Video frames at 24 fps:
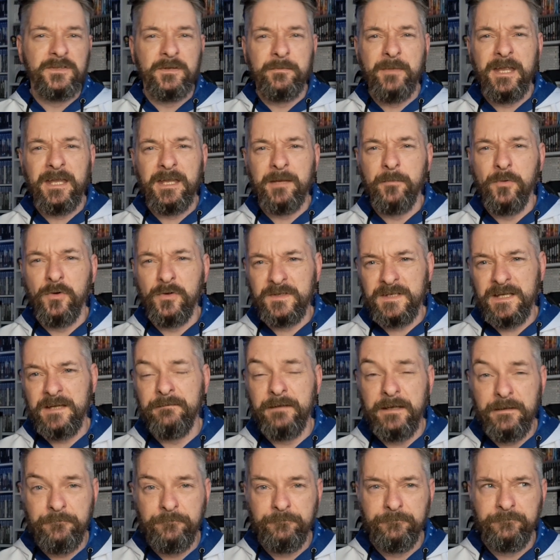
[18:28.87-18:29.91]
to make it more
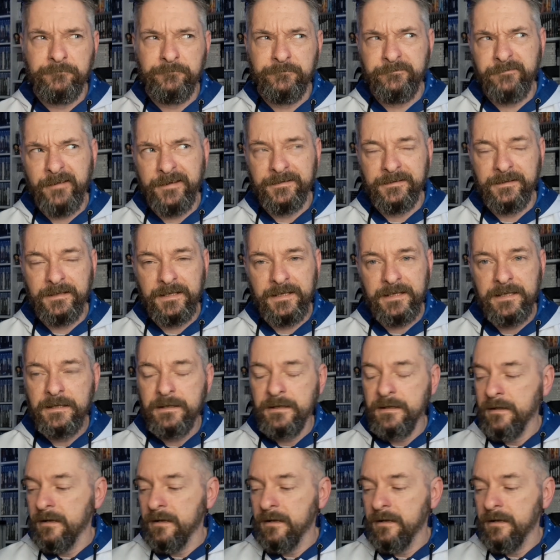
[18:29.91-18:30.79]
TV friendly.